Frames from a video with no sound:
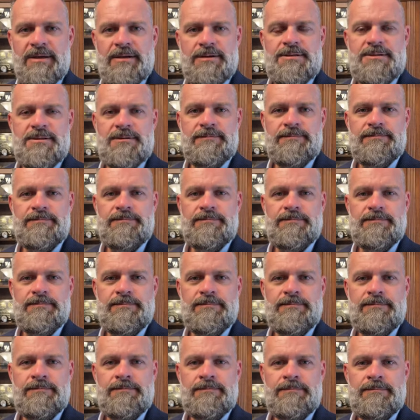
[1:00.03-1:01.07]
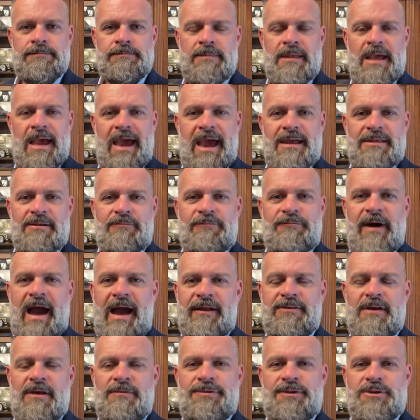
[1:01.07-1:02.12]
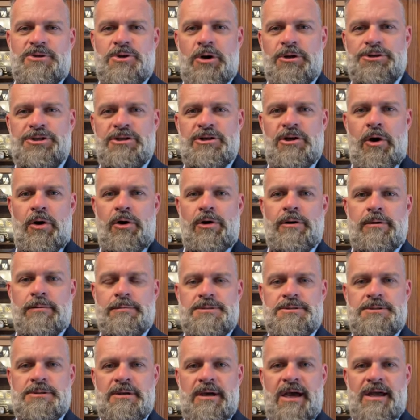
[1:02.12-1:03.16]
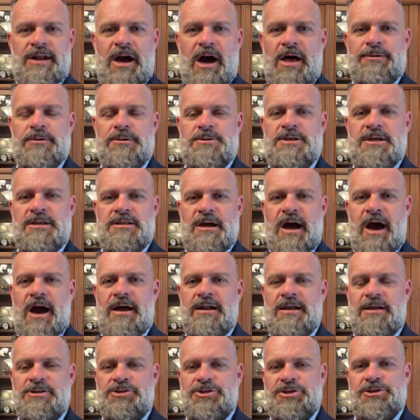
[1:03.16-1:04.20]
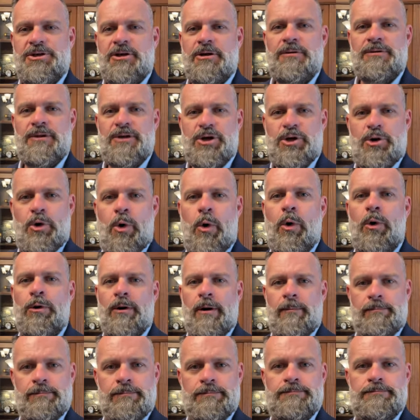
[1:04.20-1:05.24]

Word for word: this, and the fact that the Sergeant at Arms and others did not ensure the decorum,